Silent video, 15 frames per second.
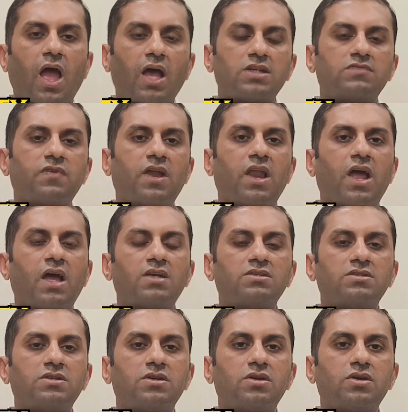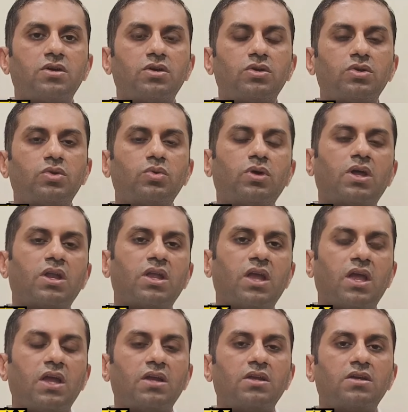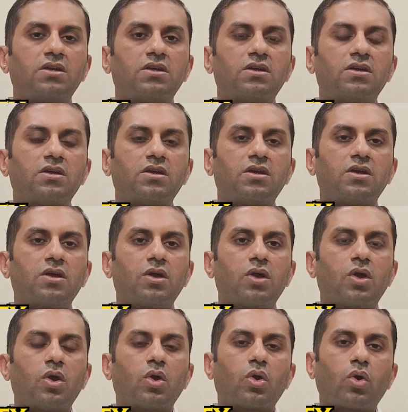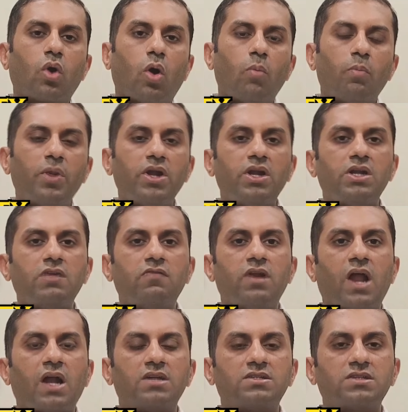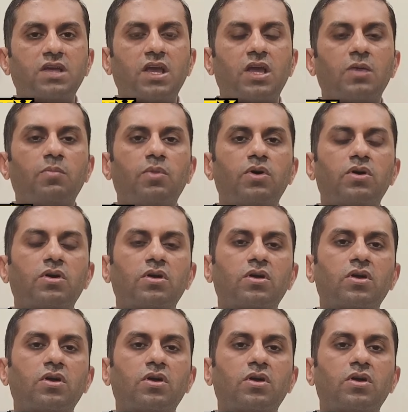as well as to create competitive landscape